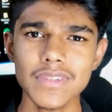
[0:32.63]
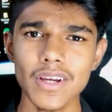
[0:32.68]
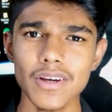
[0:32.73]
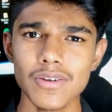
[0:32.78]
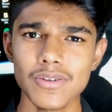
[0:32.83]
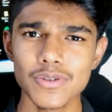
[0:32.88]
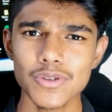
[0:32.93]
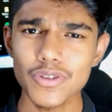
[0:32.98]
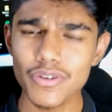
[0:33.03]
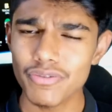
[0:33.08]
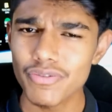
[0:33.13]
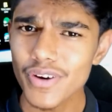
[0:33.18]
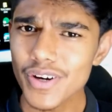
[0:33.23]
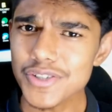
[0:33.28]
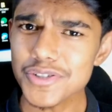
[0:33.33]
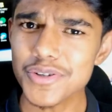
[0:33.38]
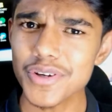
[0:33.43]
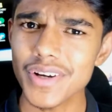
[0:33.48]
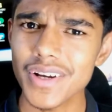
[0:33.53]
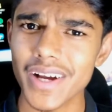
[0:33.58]
So the first
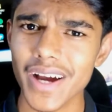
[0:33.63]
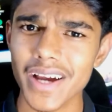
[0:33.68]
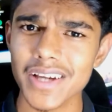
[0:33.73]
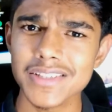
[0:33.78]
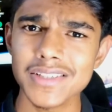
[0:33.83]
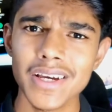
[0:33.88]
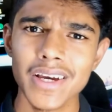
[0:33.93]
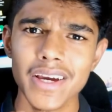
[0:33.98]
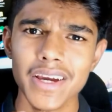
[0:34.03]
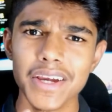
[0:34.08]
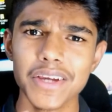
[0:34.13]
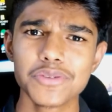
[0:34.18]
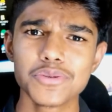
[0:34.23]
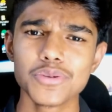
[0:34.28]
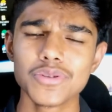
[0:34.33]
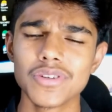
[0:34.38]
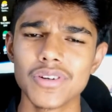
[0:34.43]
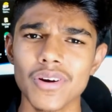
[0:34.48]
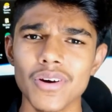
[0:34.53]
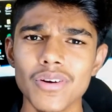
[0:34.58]
trick, guys, is to
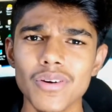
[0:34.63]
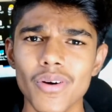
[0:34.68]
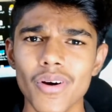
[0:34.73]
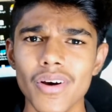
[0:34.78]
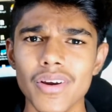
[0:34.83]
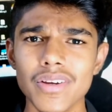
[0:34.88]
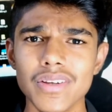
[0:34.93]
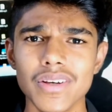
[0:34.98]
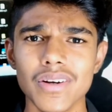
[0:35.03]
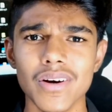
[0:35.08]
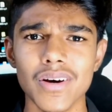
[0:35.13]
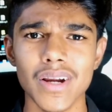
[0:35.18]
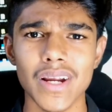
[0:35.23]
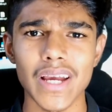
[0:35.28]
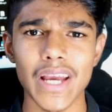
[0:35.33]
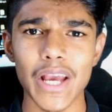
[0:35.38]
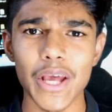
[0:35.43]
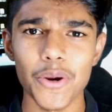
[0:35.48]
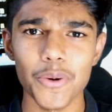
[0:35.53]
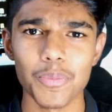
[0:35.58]
turn on your
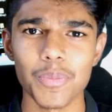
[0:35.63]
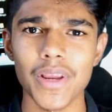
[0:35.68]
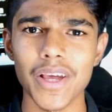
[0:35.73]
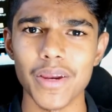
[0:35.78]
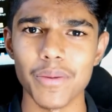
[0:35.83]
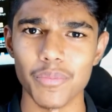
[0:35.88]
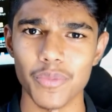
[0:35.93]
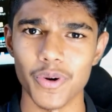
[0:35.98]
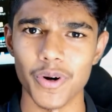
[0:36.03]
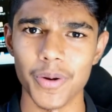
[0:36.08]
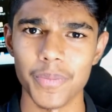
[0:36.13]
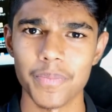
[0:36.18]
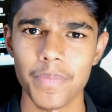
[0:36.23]
aeroplane mode.